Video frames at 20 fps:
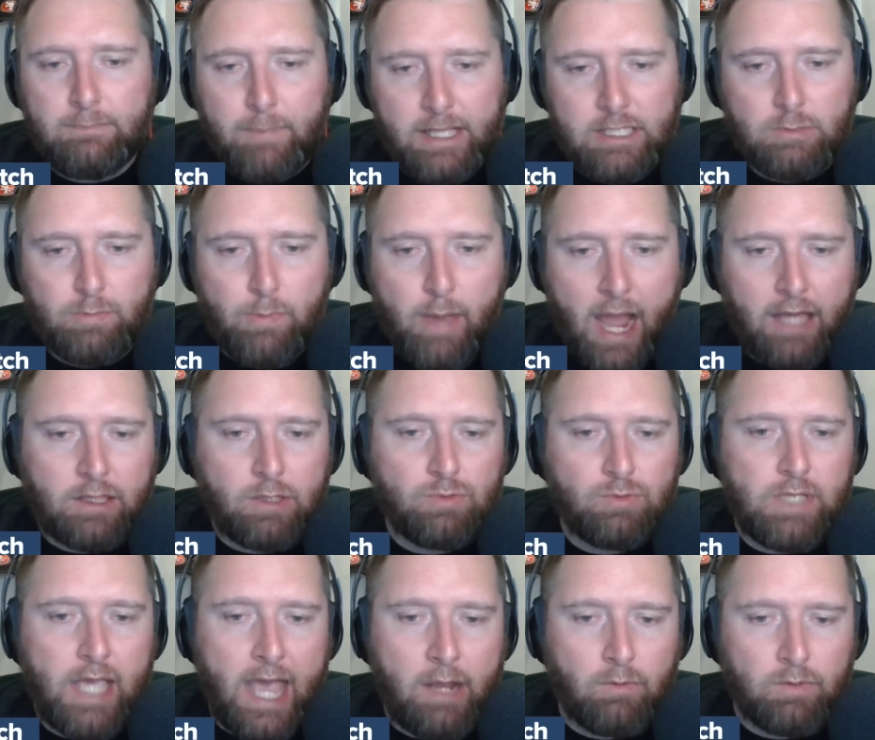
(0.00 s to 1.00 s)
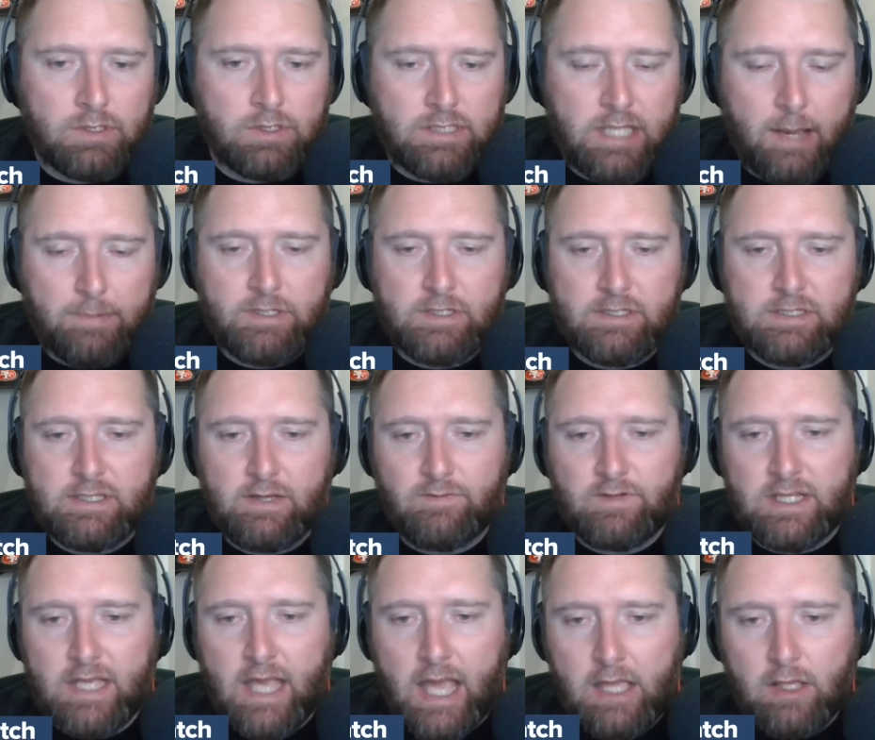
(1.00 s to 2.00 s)
Mitch Matthews, 8 receptions,
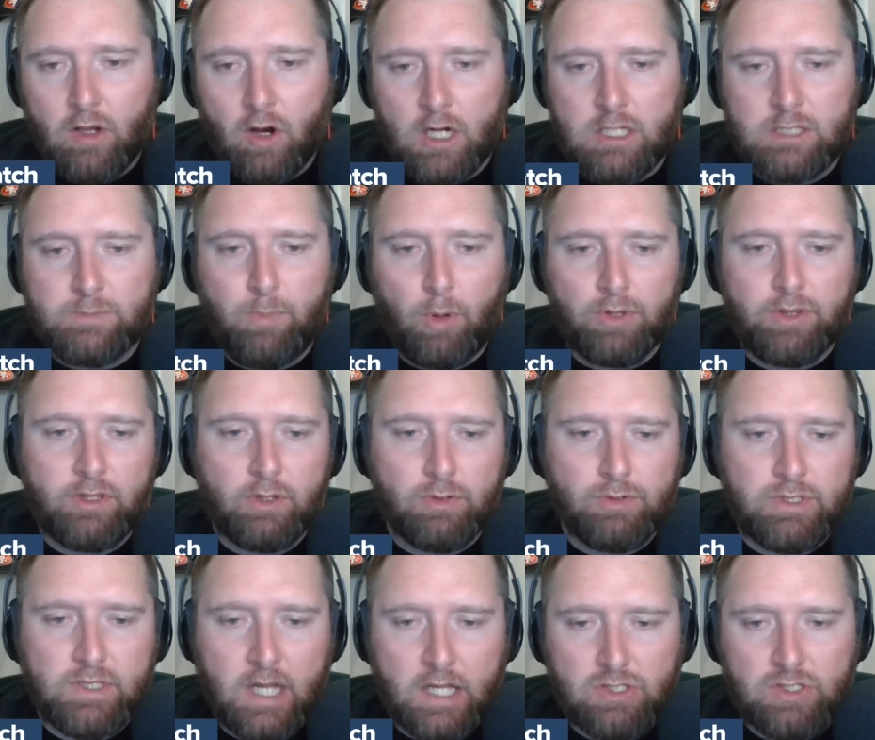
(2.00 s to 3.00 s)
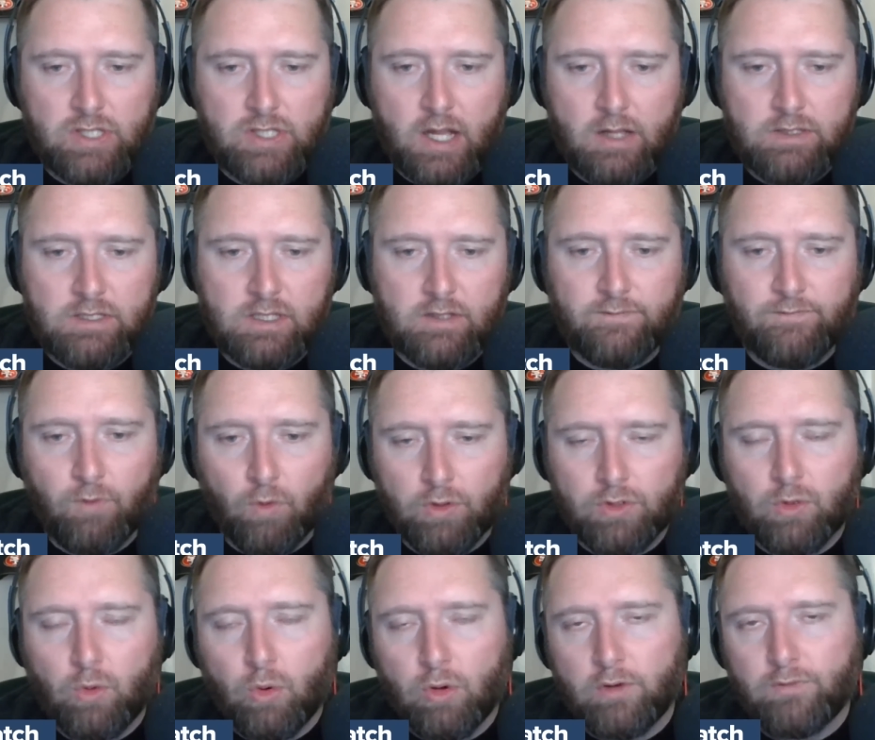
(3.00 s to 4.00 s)
78 yards. Both of those touchdowns in the
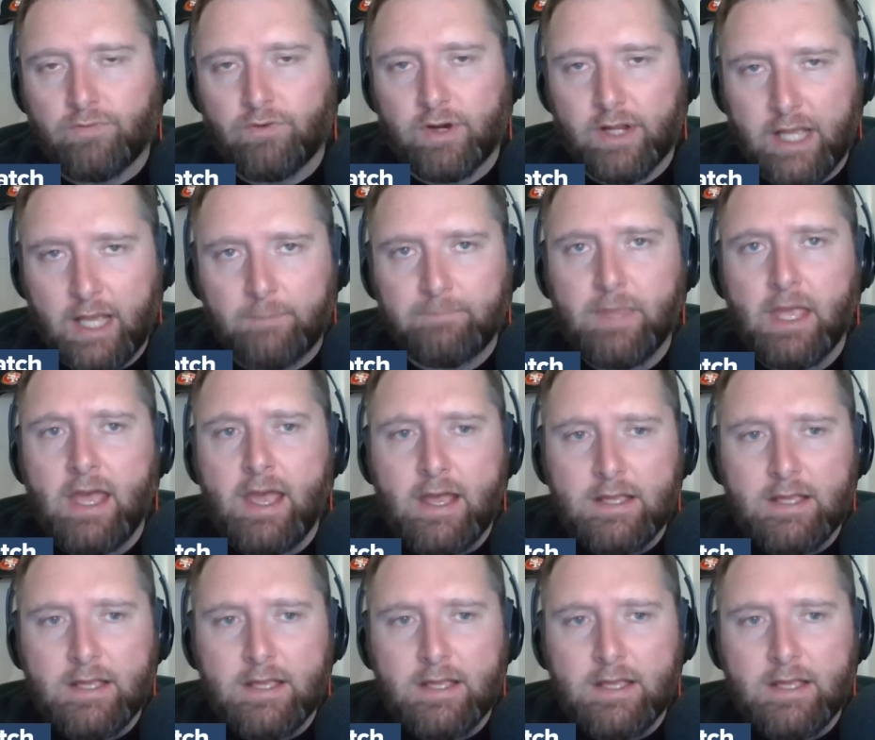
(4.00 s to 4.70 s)
fourth quarter for him.